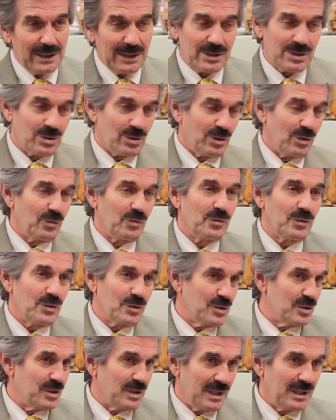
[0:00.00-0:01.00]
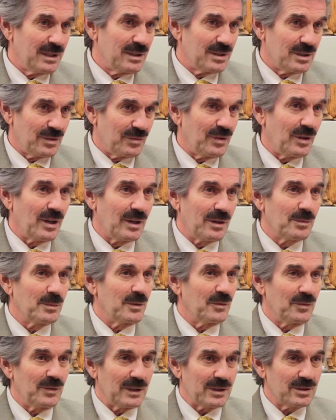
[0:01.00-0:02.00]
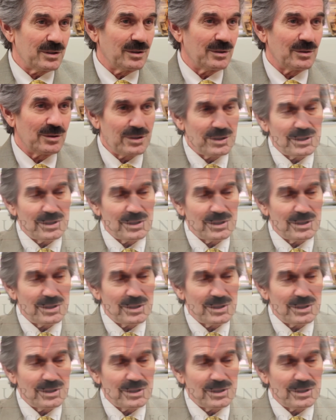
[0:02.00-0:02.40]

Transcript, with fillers: and so the first signs of heartworm infection are